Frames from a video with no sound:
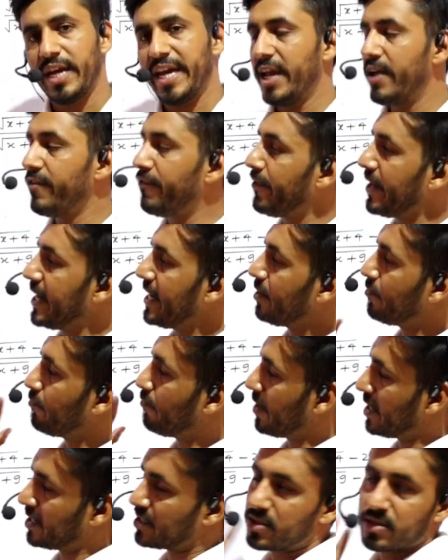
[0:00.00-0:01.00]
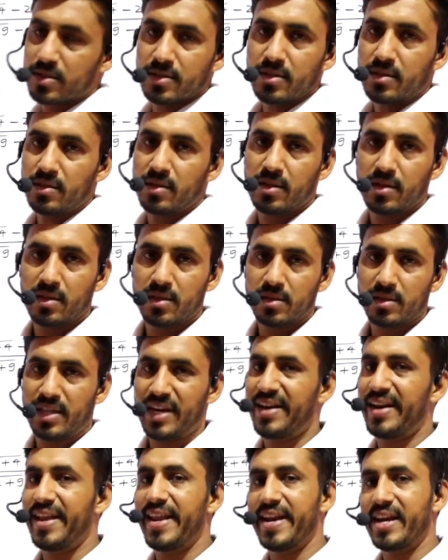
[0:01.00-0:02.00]
If it works,
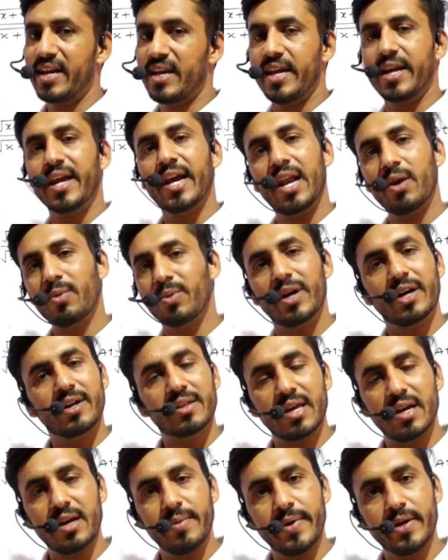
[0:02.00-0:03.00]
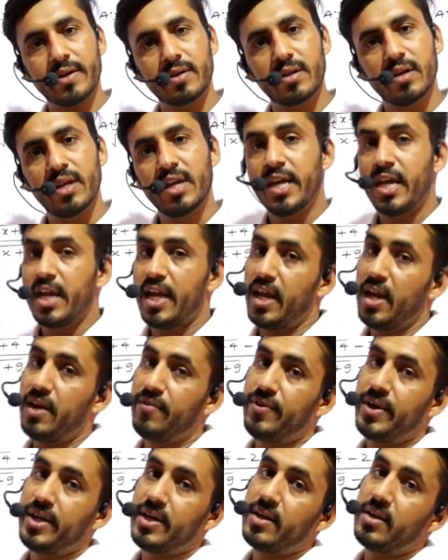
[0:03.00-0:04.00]
then directly calculate the limit.
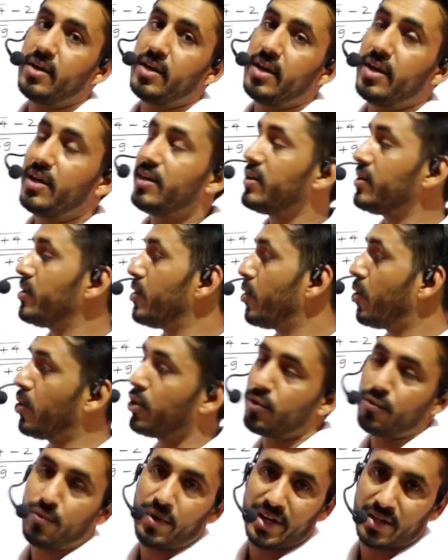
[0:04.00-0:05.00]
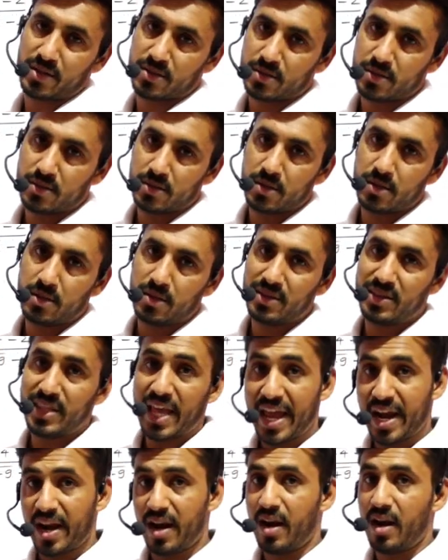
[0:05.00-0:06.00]
If it not works,
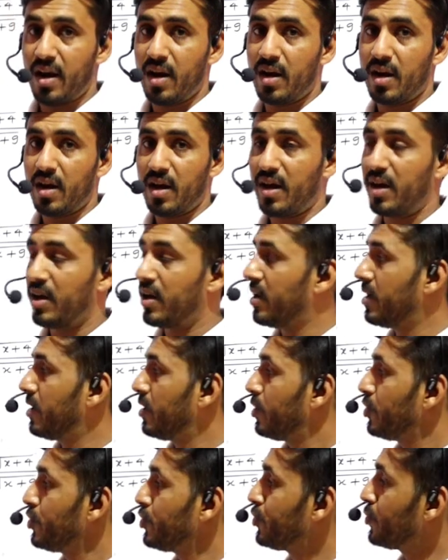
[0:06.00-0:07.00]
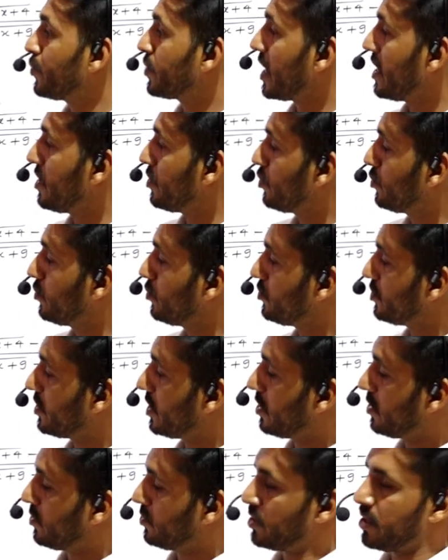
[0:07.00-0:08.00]
then you can use
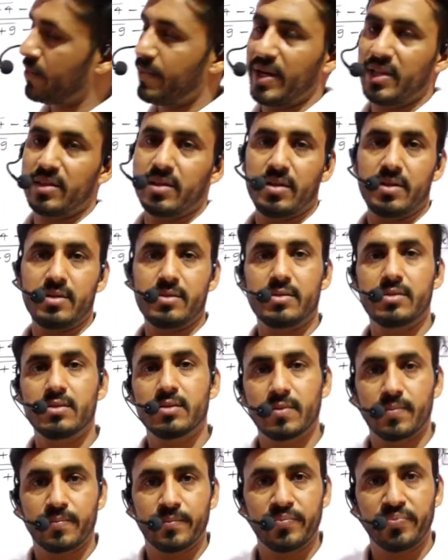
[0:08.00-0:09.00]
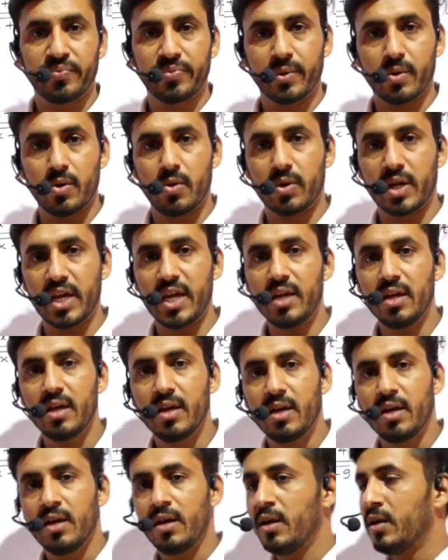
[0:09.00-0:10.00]
another methods.
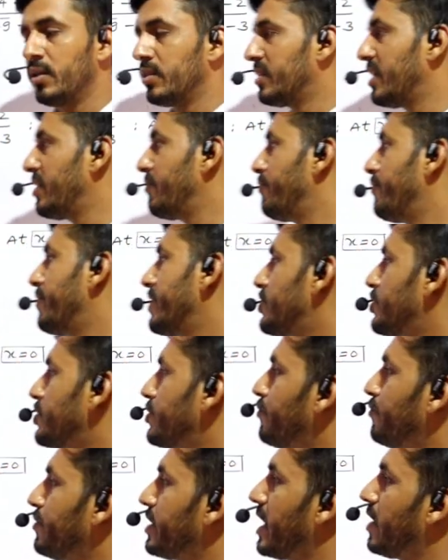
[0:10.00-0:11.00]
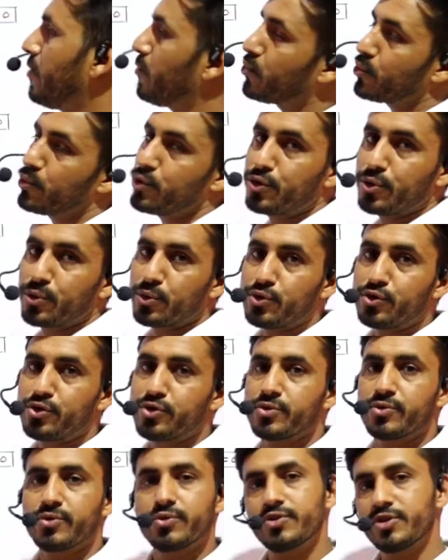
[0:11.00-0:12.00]
Okay, then first we have to
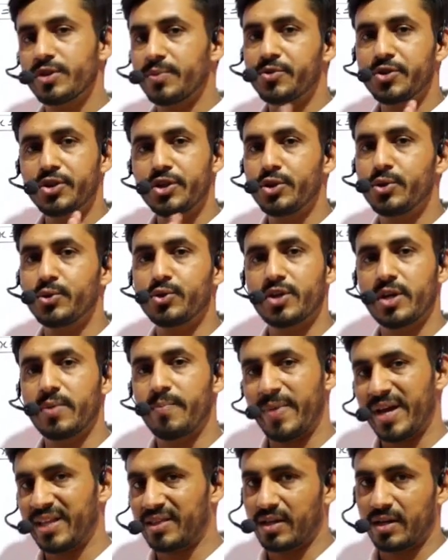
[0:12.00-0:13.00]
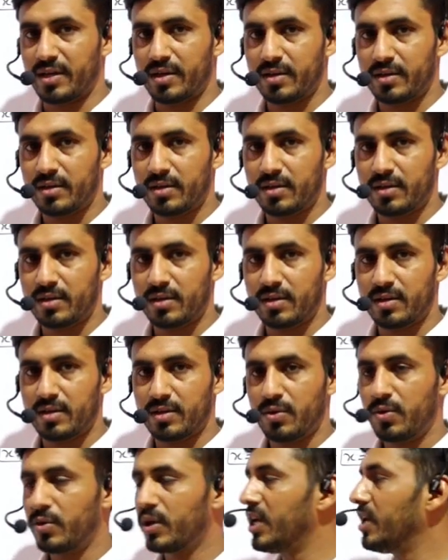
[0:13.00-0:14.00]
use substitution method.
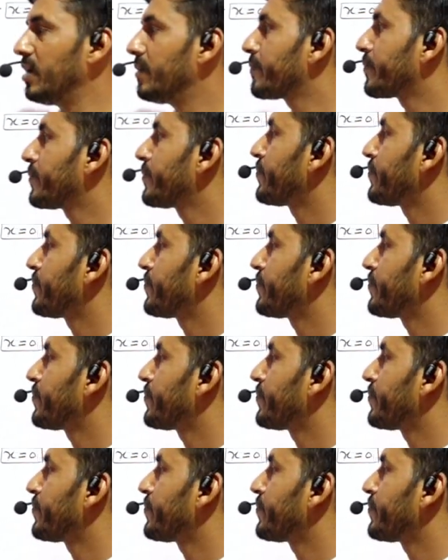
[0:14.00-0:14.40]
Okay,